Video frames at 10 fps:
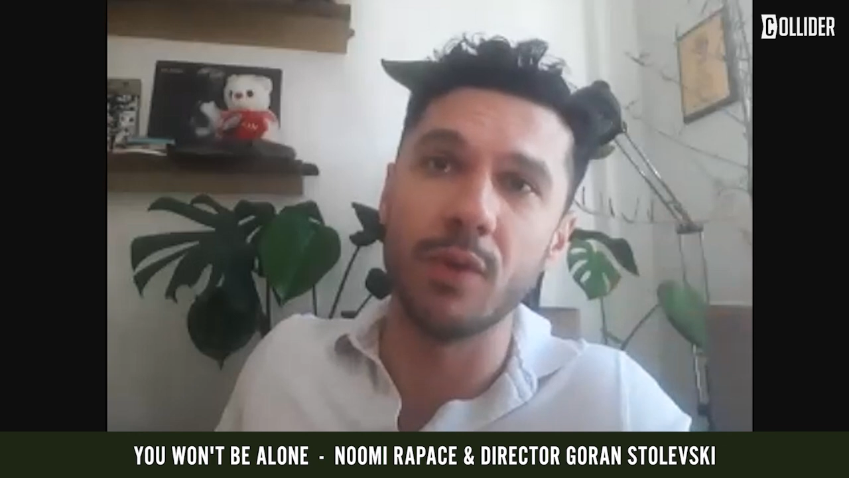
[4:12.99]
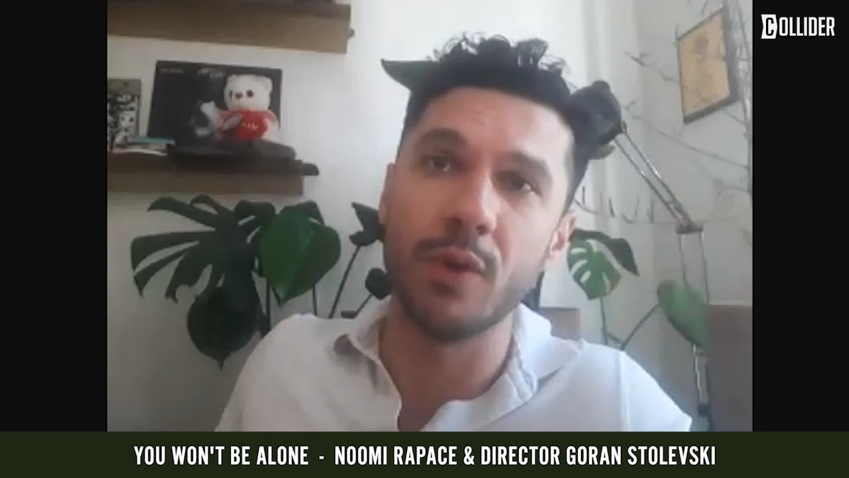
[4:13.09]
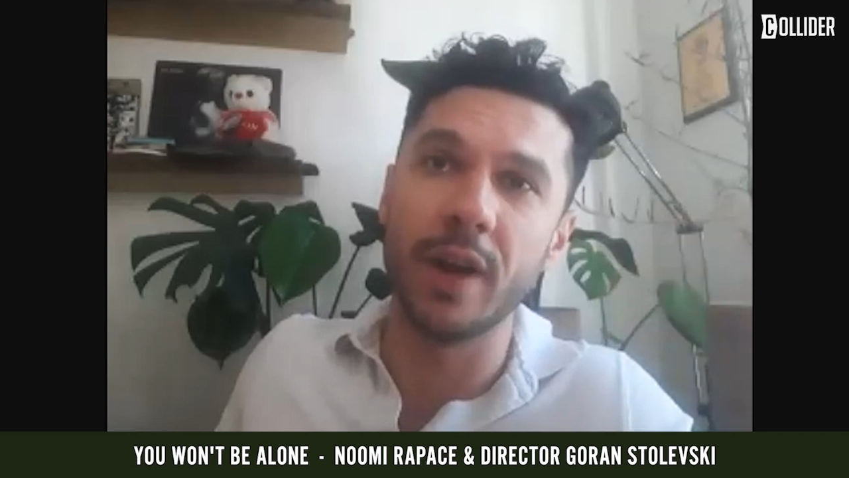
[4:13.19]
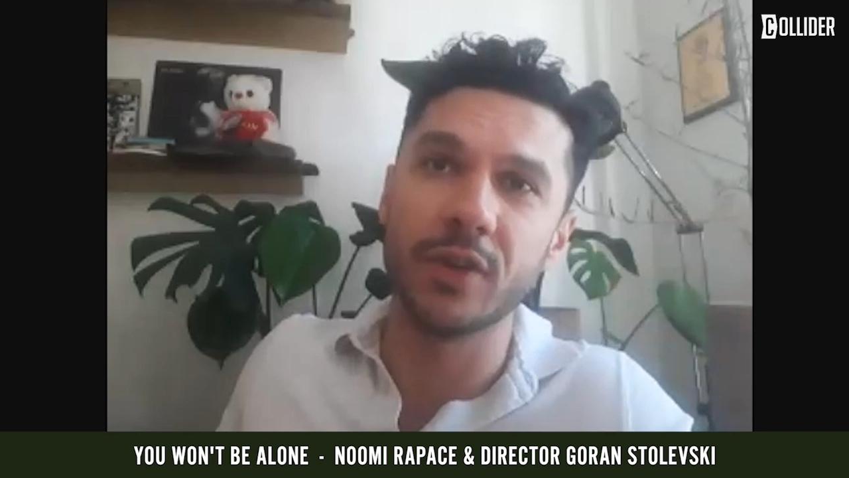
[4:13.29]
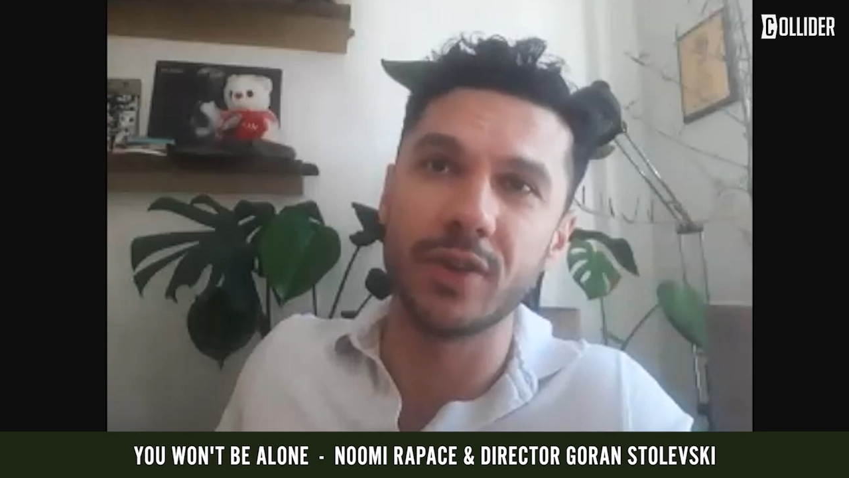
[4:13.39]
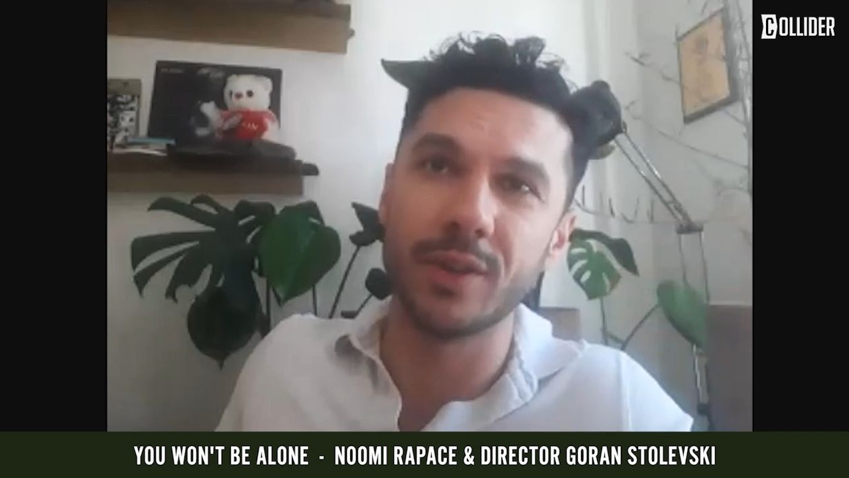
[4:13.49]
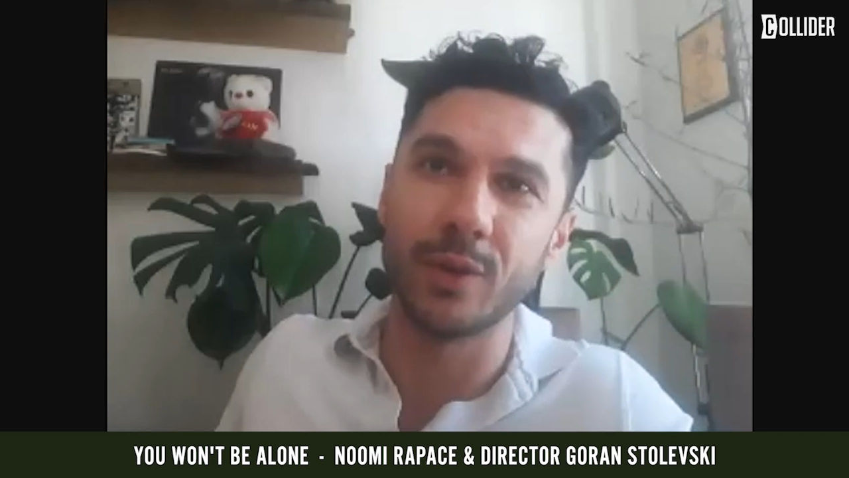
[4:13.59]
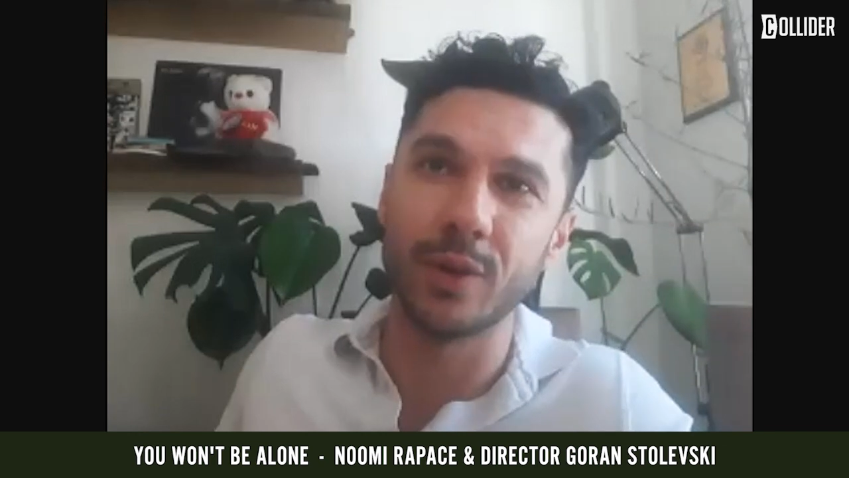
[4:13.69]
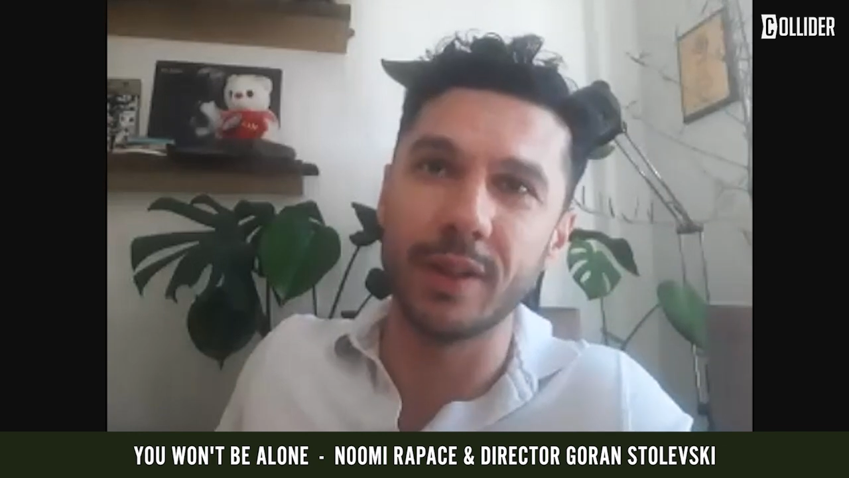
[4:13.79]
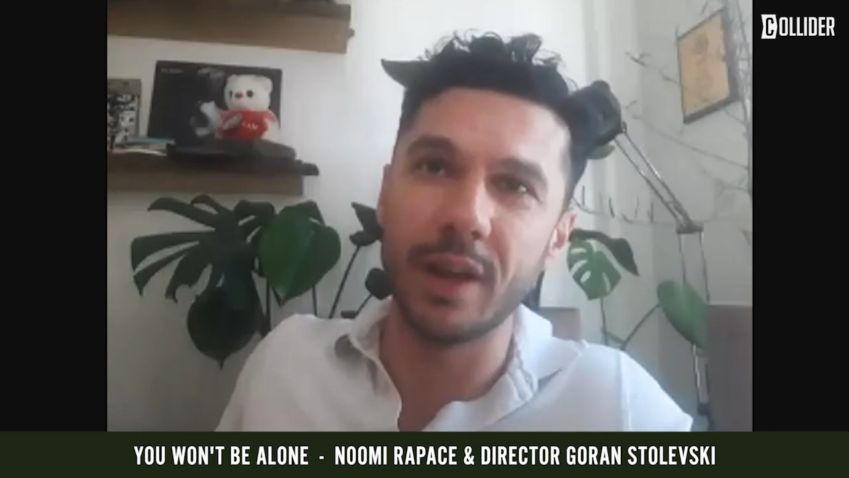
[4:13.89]
of actually
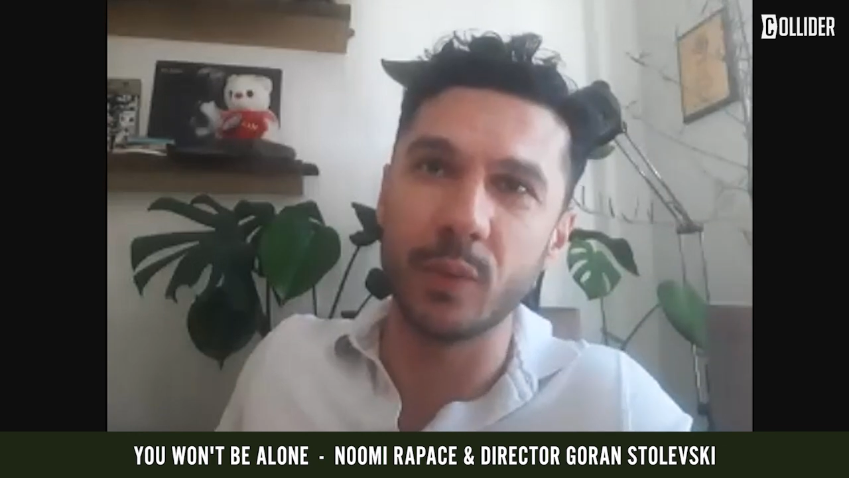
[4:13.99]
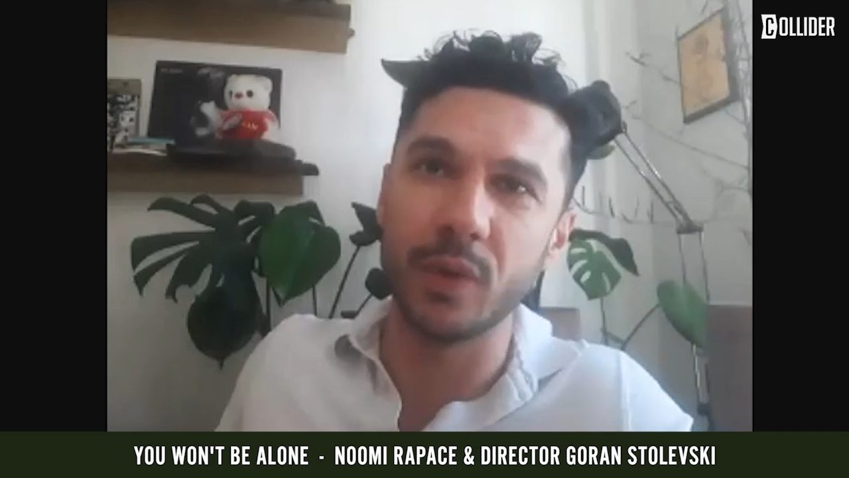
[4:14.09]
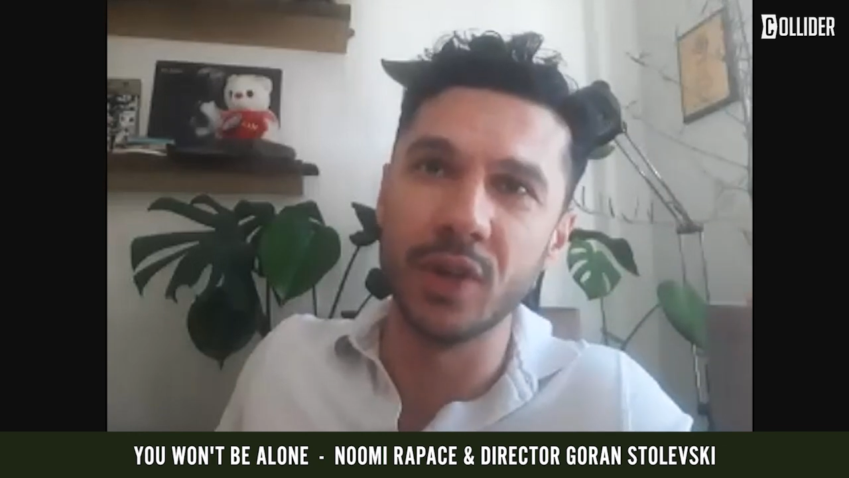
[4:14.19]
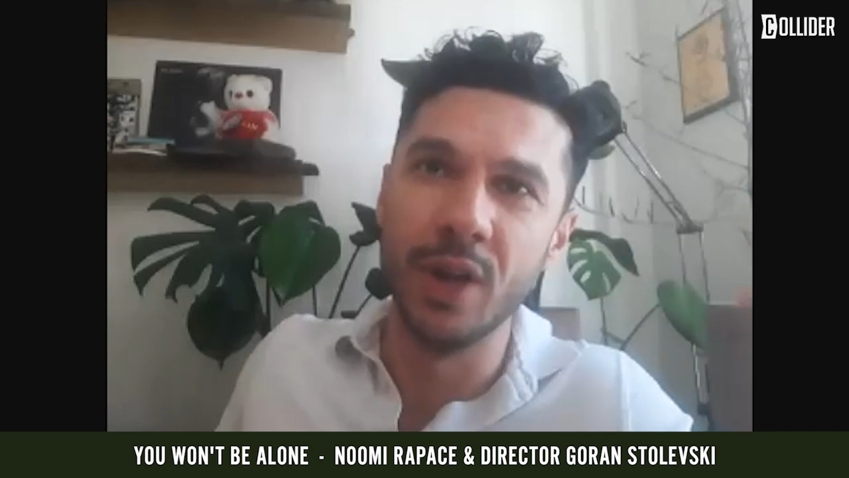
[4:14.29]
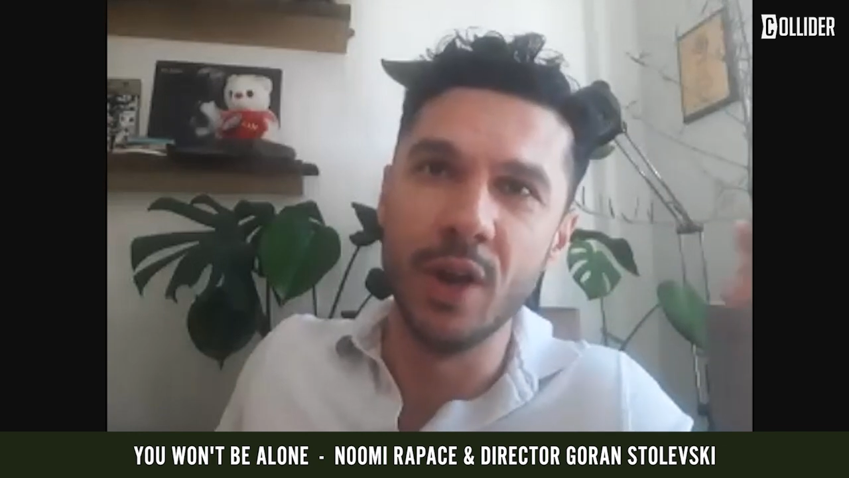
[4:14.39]
learning language.